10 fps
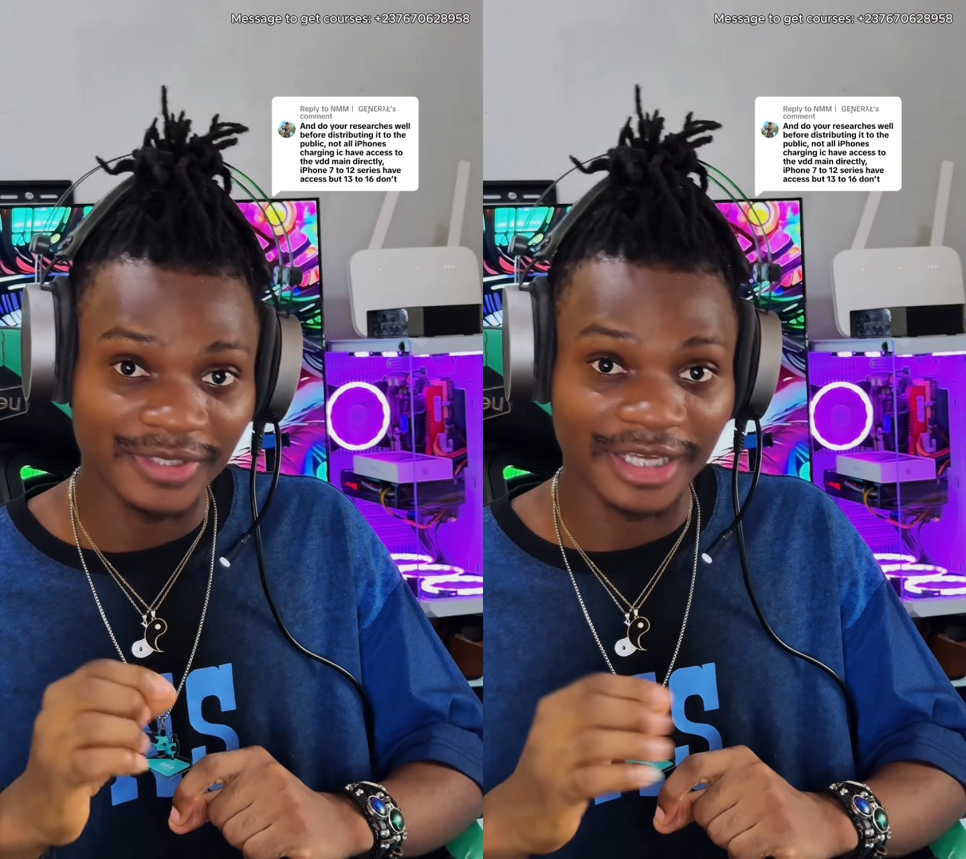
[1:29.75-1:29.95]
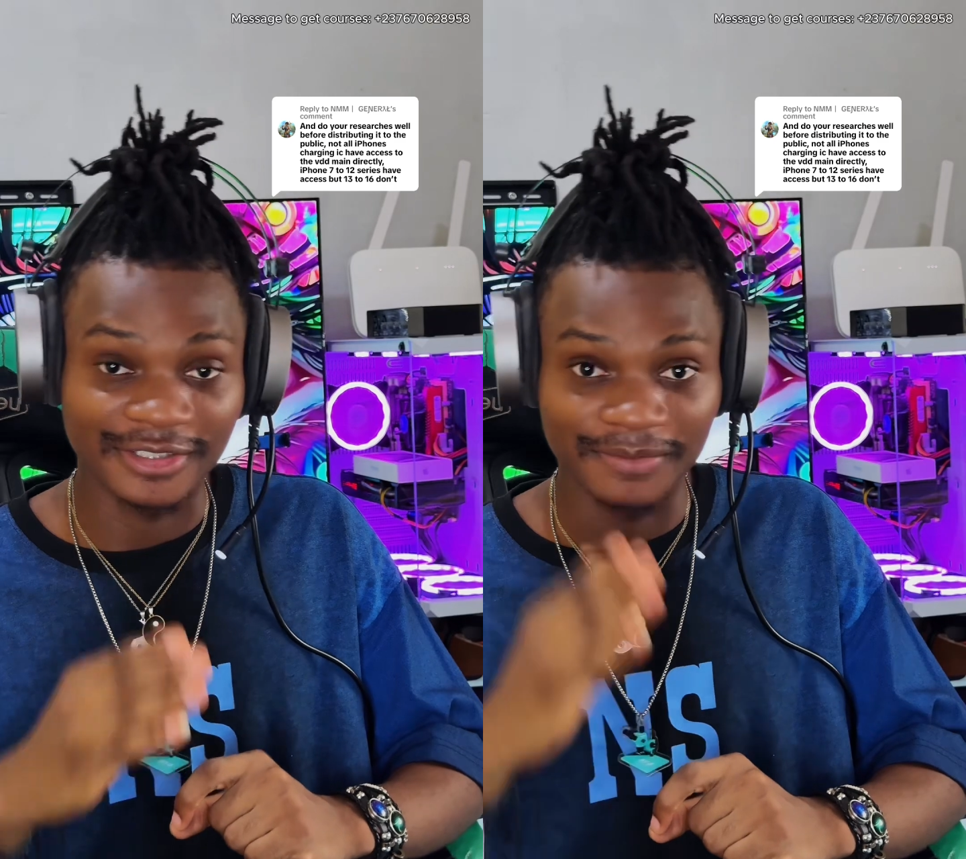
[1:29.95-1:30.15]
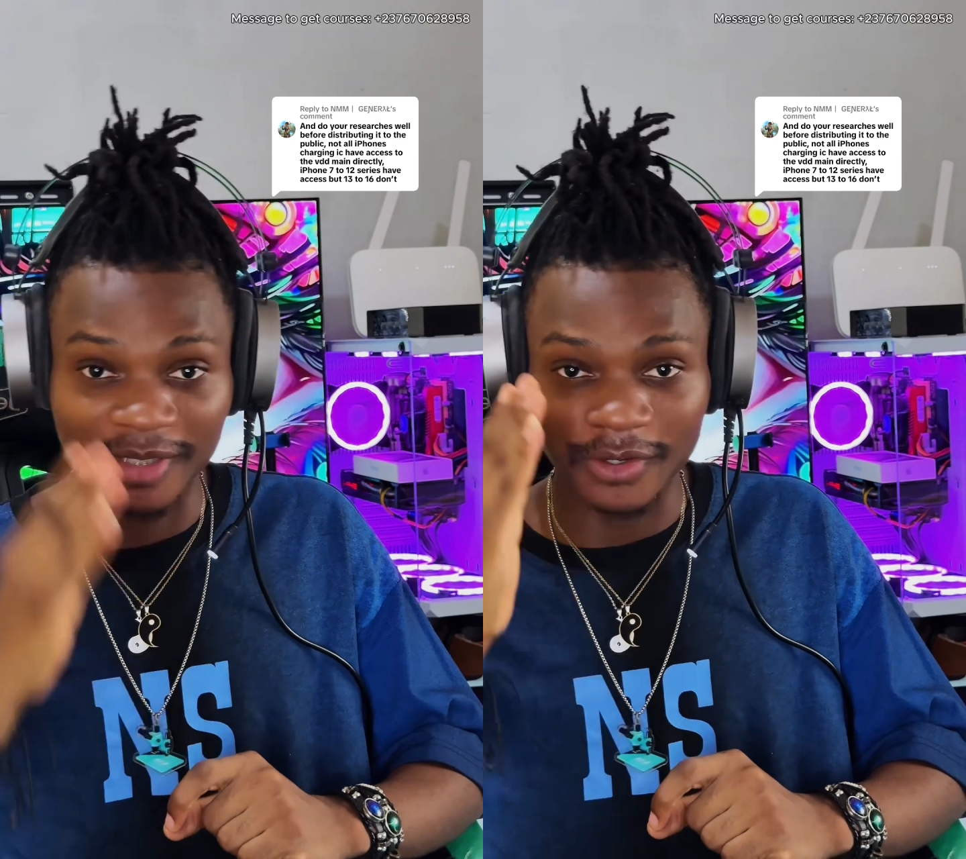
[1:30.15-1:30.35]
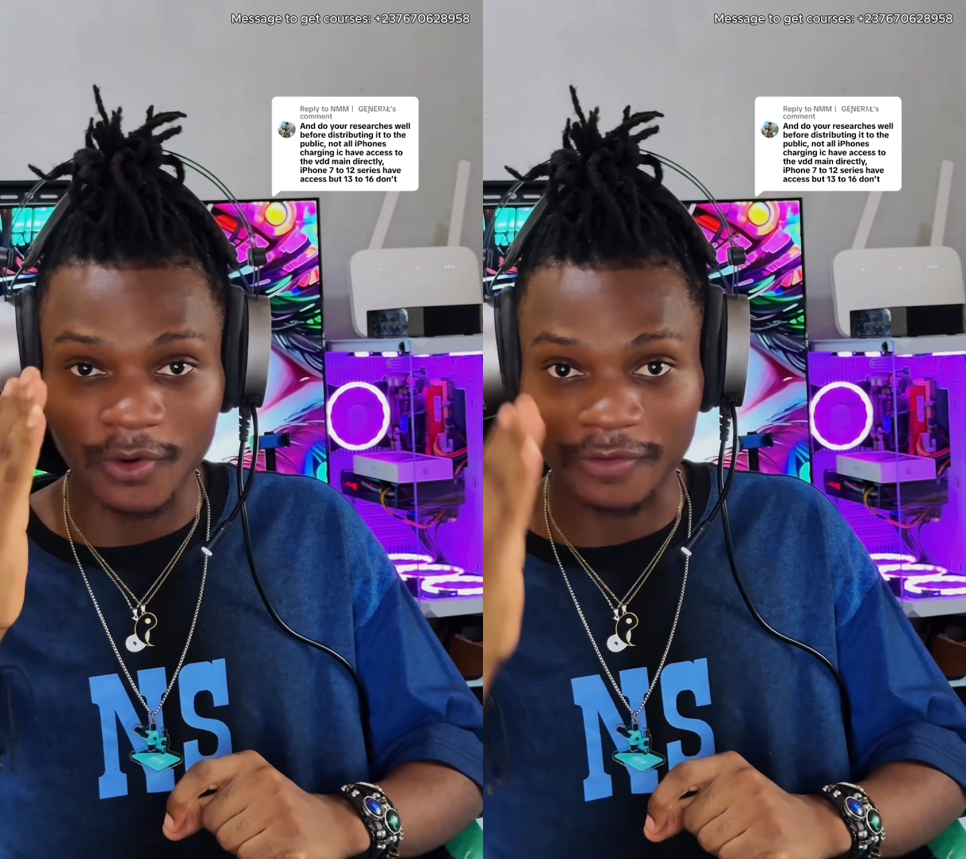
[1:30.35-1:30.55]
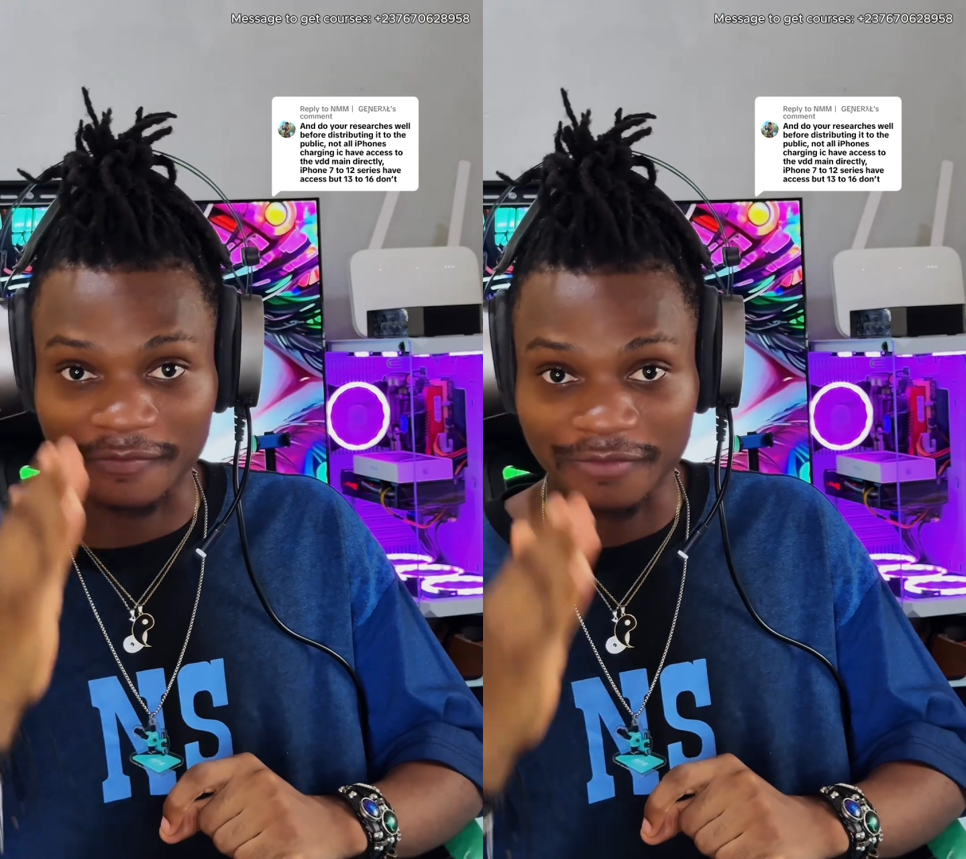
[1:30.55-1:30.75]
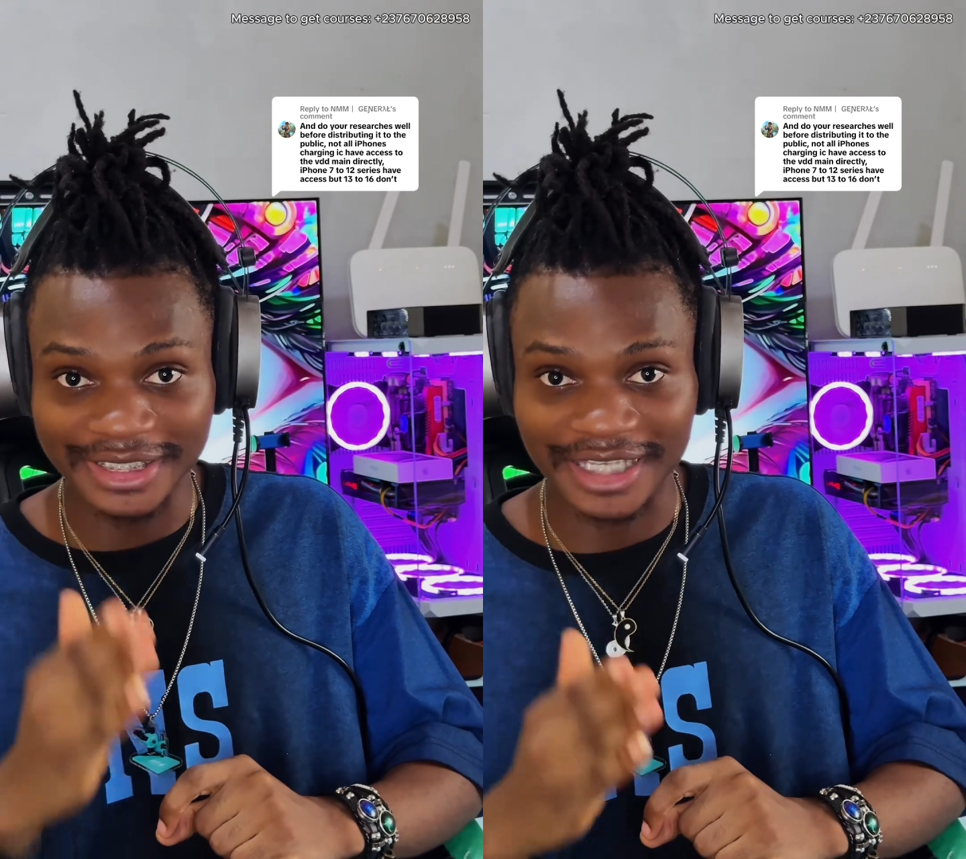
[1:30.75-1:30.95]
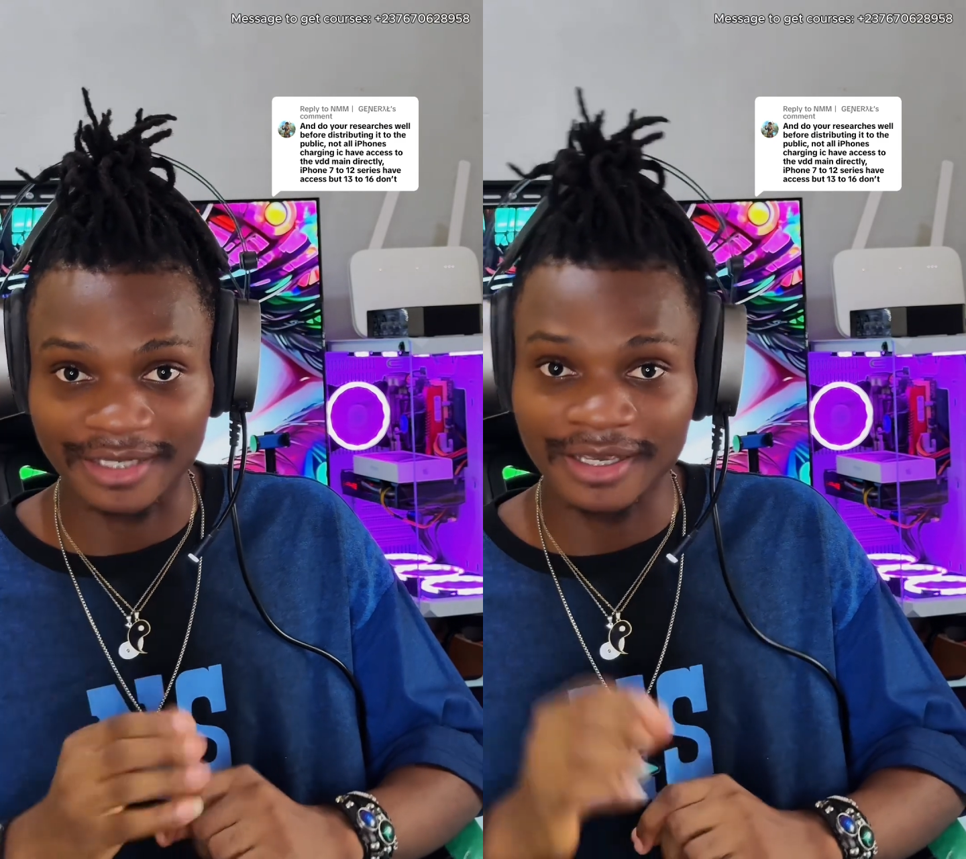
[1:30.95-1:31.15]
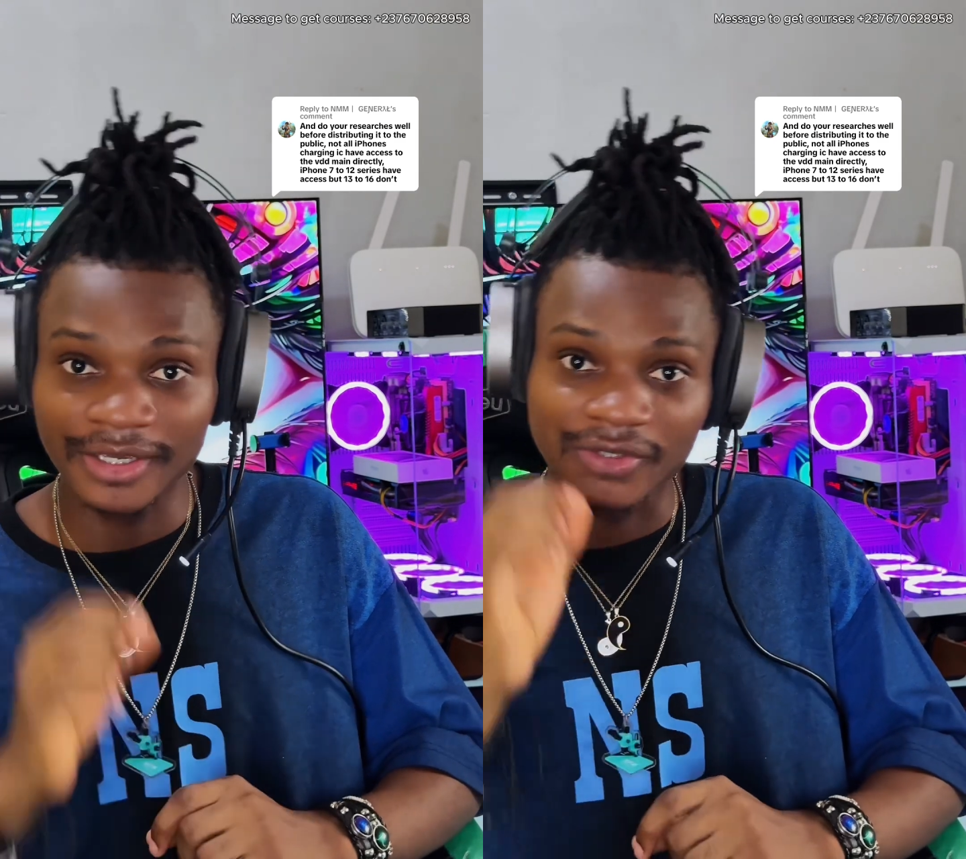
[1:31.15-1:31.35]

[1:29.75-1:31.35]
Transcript: that is being converted